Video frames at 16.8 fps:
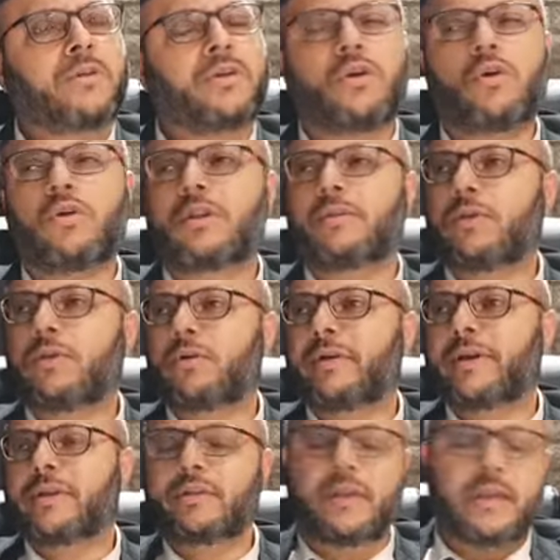the Chol
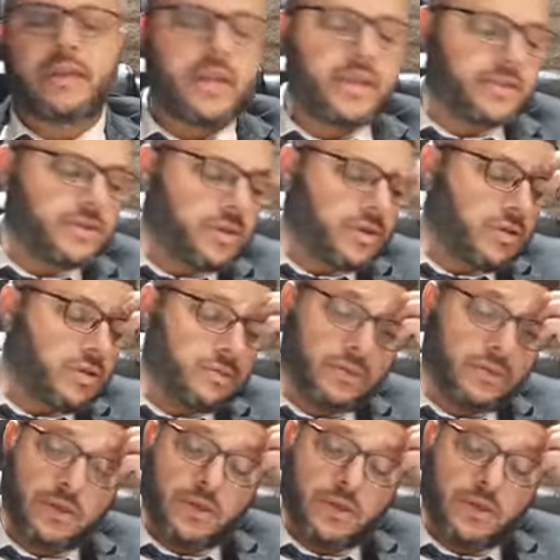HaMoed, that I saw